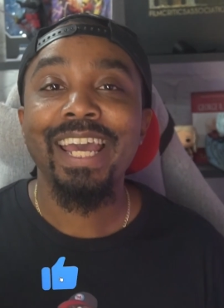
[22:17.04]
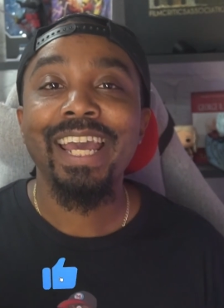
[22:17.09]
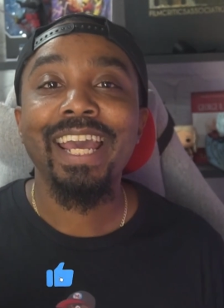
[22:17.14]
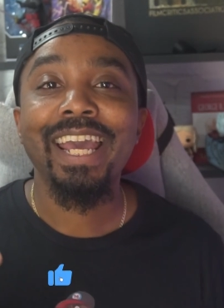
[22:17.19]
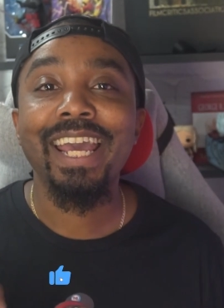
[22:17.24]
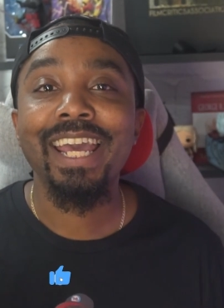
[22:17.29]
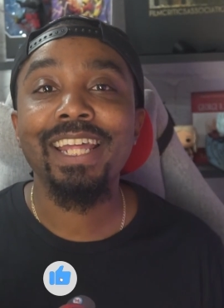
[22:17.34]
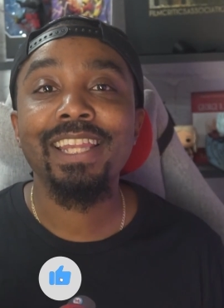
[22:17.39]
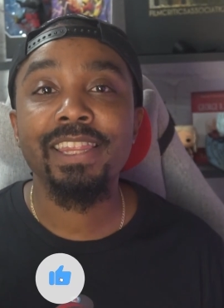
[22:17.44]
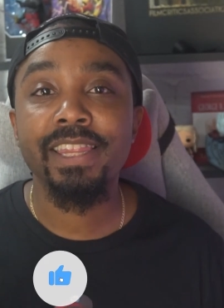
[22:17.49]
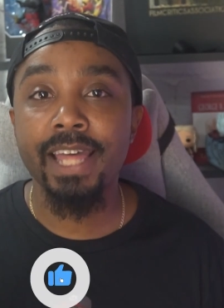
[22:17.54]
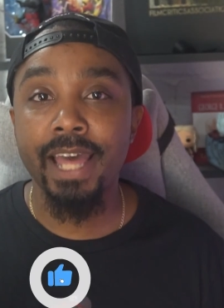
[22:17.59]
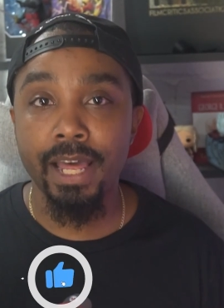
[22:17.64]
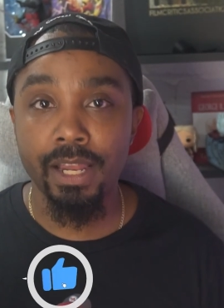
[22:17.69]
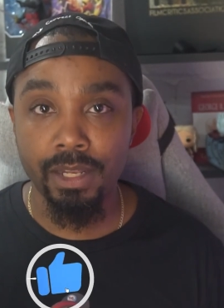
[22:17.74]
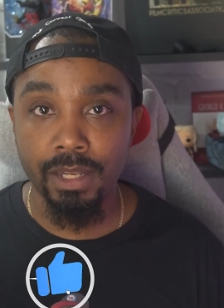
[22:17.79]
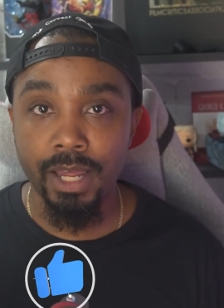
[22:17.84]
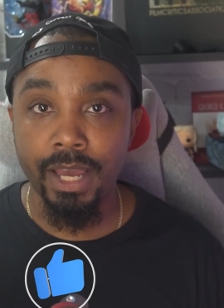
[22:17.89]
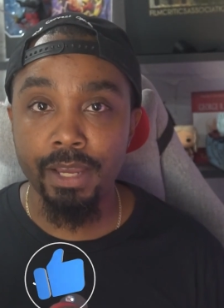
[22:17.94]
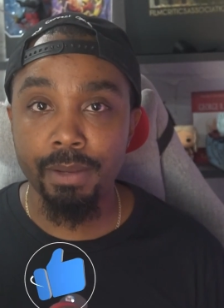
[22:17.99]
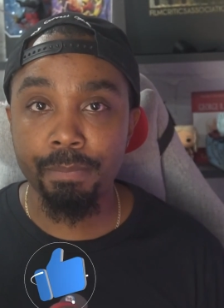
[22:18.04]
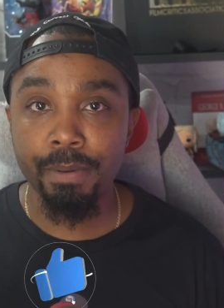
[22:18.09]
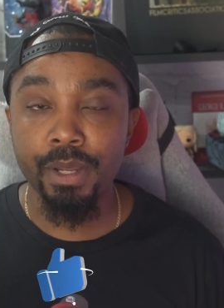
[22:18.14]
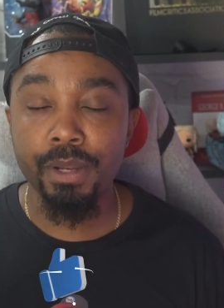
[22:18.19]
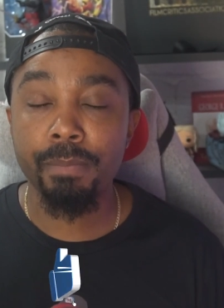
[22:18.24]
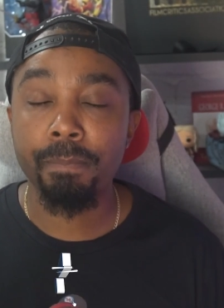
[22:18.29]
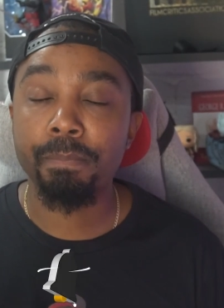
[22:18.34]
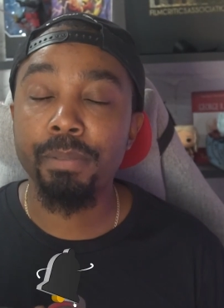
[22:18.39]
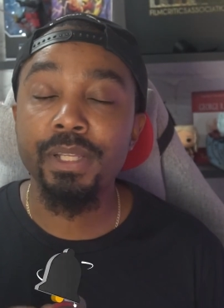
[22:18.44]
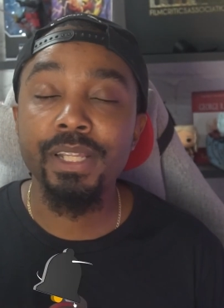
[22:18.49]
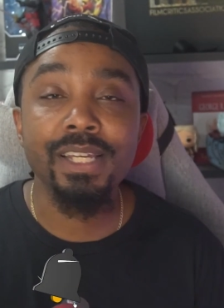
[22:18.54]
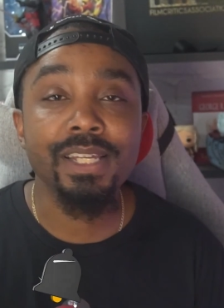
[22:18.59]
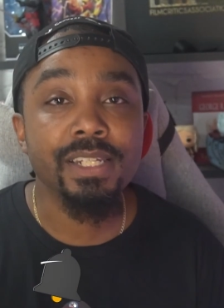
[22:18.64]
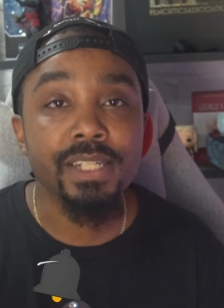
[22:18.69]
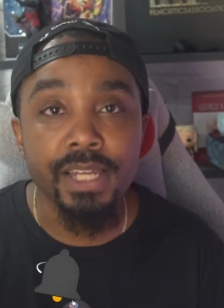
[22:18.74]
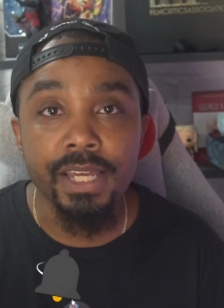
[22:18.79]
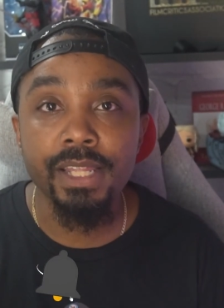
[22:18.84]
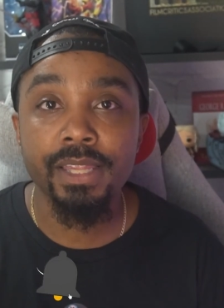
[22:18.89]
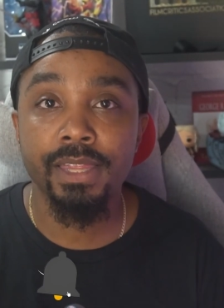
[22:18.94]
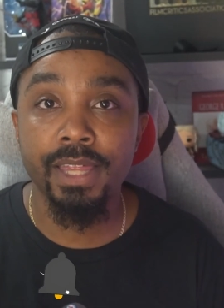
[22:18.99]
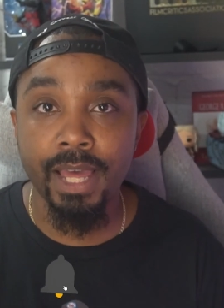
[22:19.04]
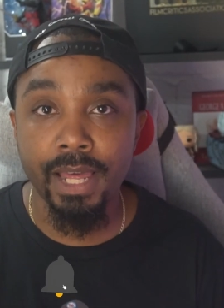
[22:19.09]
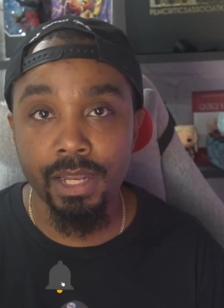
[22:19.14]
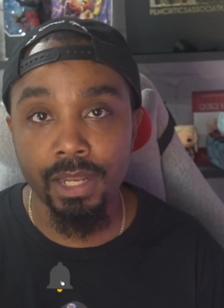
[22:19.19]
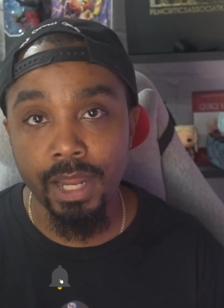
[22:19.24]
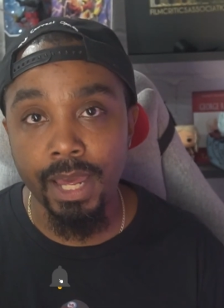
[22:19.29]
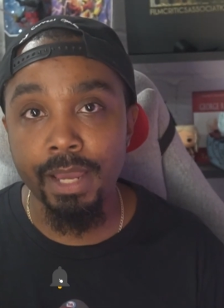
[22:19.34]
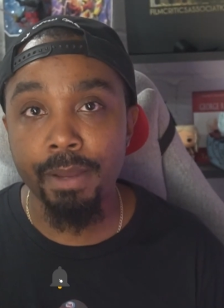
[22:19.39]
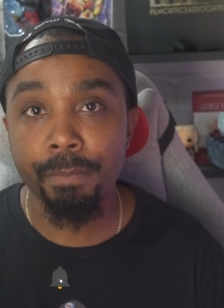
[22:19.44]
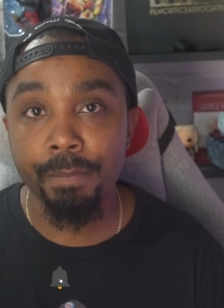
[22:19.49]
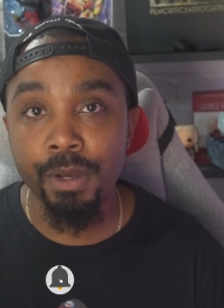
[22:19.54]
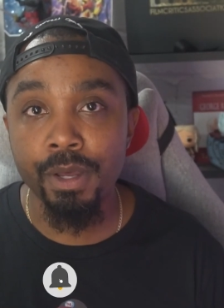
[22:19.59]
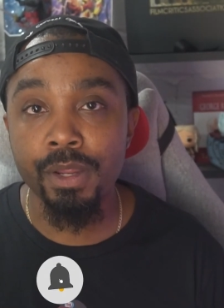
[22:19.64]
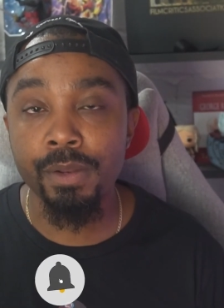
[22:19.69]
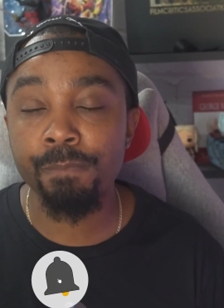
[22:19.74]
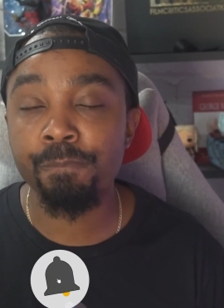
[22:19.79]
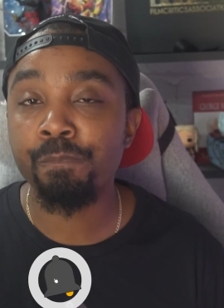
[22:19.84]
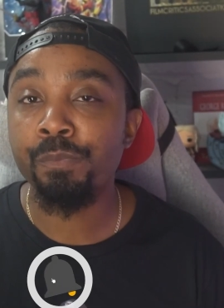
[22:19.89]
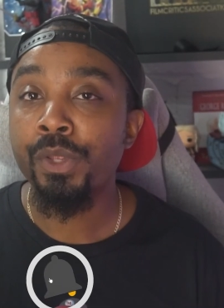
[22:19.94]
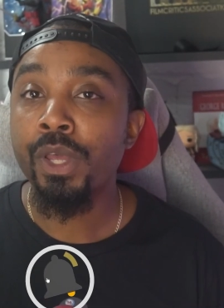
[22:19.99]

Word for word: hit that like button. Please hit that like button.